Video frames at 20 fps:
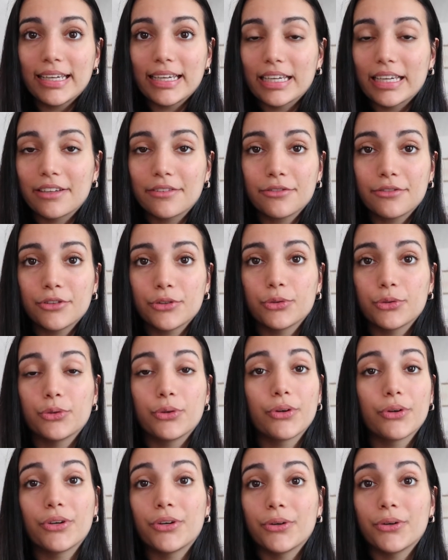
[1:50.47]
if
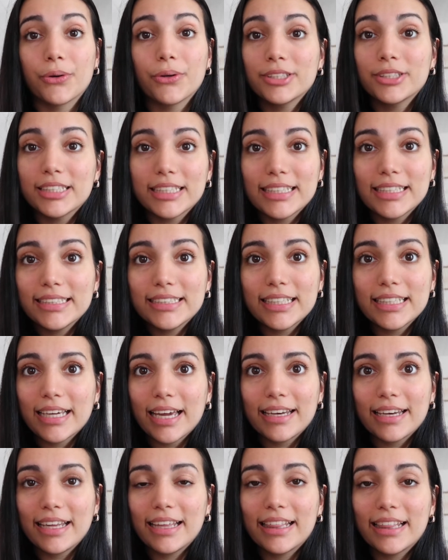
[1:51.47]
you're not eating
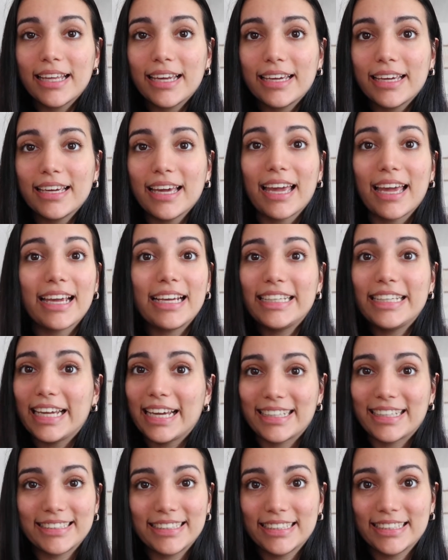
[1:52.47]
anything and
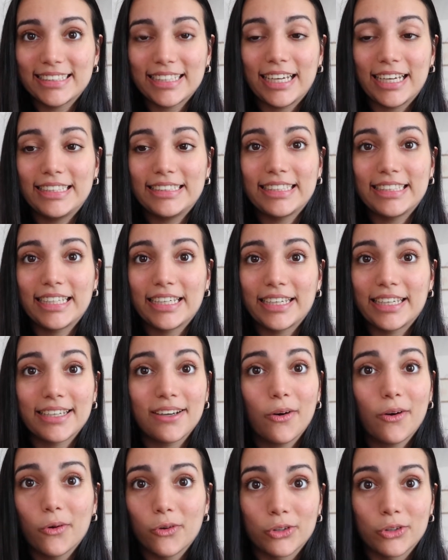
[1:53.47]
exercising
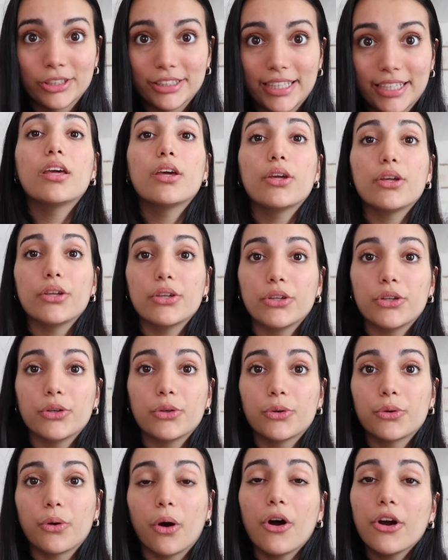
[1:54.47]
all day.
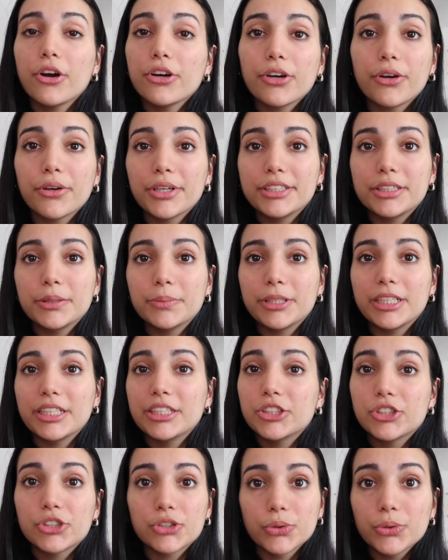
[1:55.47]
You are going to
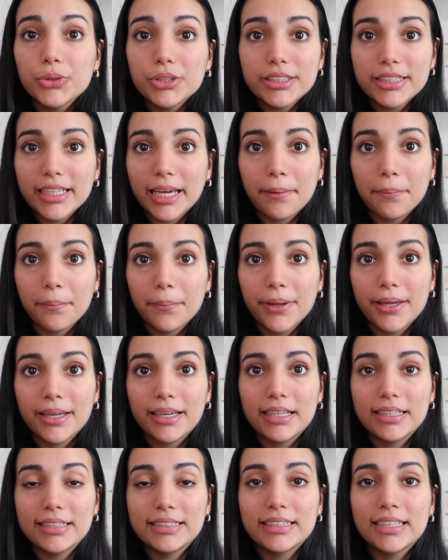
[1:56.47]
be
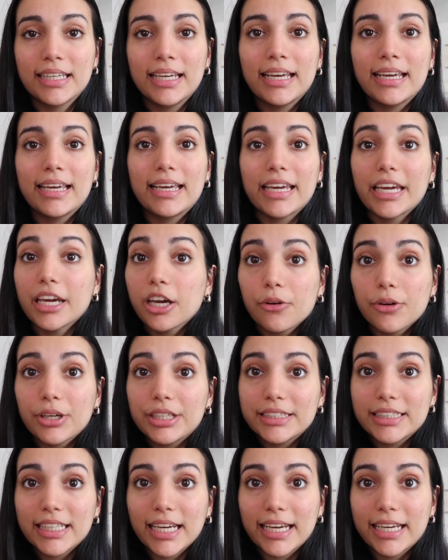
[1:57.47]
short-tempered,
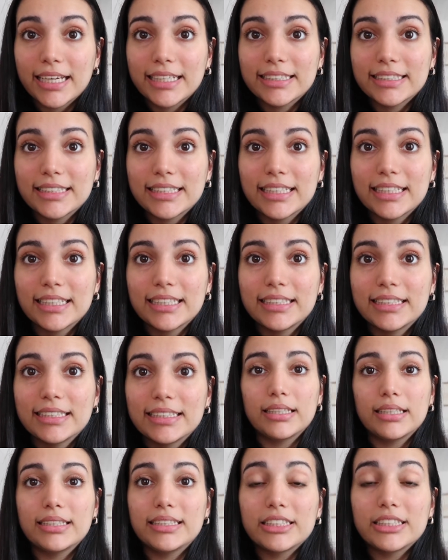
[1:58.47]
irritated,
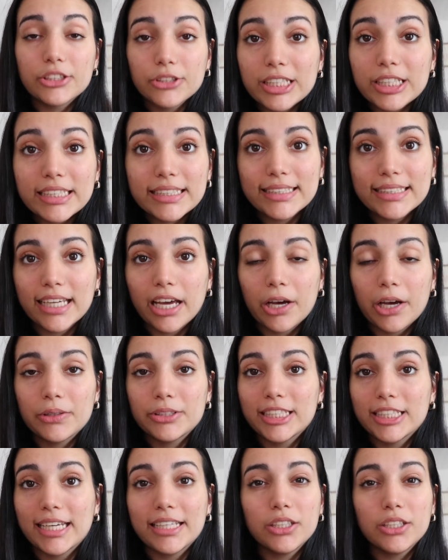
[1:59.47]
stressed
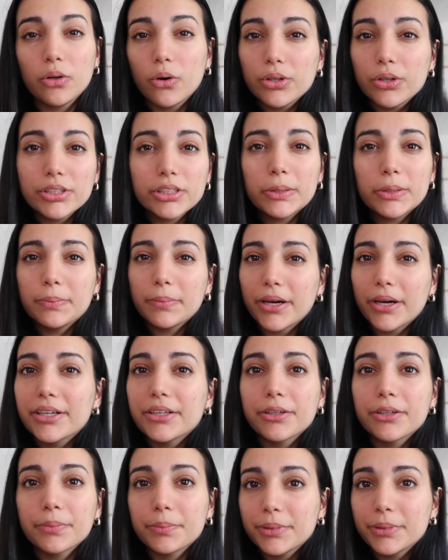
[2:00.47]
out, and you also might
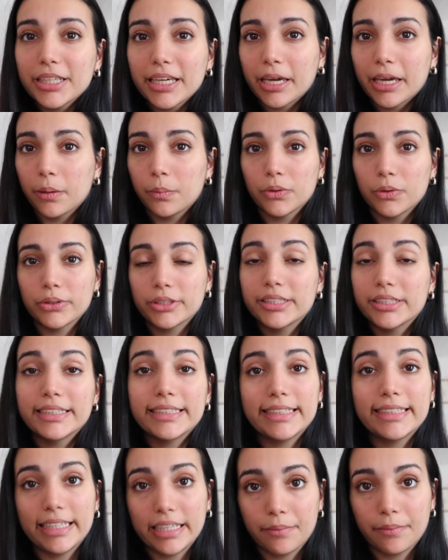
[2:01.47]
not be able to
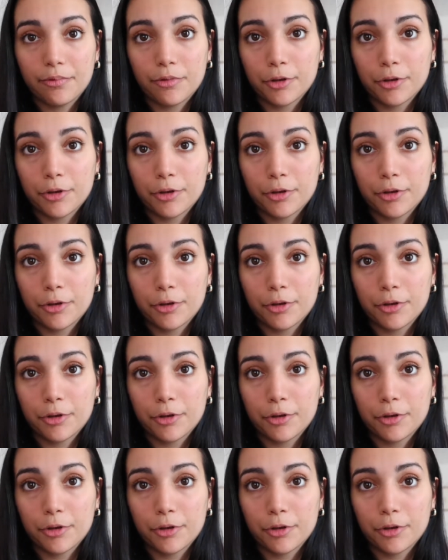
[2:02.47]
sleep